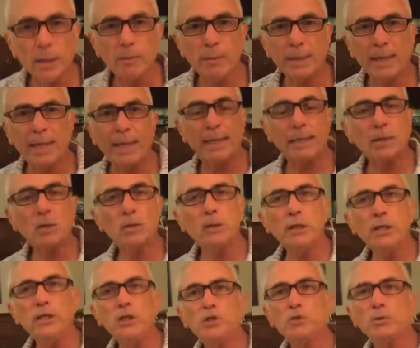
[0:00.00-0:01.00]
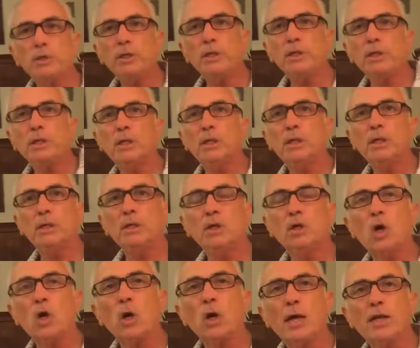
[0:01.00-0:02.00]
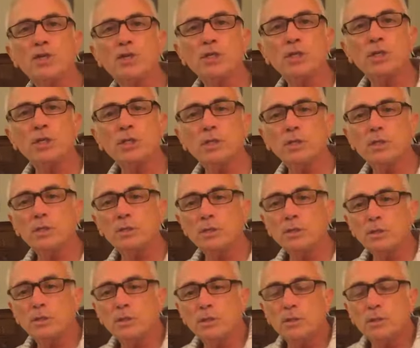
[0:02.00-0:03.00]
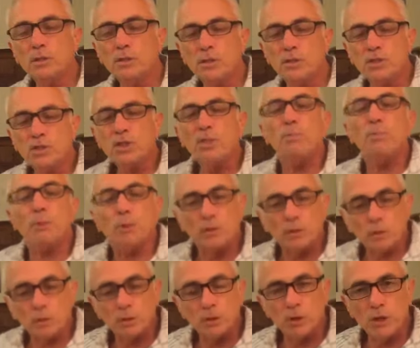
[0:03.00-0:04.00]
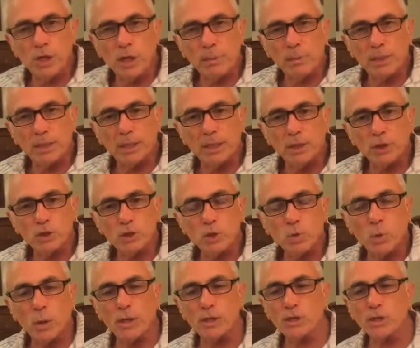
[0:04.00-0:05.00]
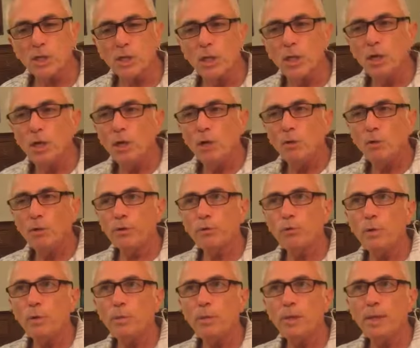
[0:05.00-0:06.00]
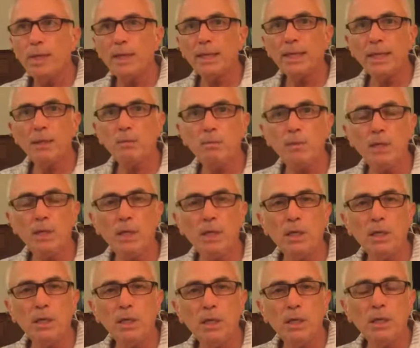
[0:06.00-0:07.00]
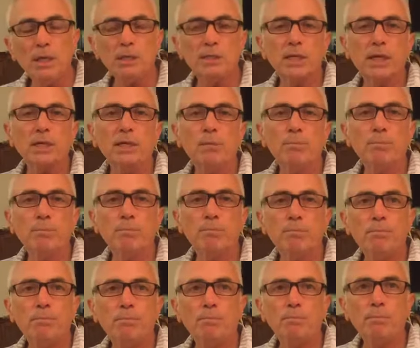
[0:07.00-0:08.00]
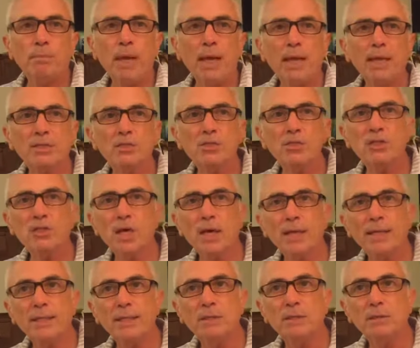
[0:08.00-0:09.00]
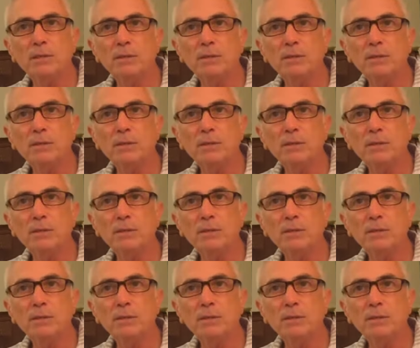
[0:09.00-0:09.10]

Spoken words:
a mechanical injury, a car accident, seat belt jamming against your waist. With it can be tight pants, tight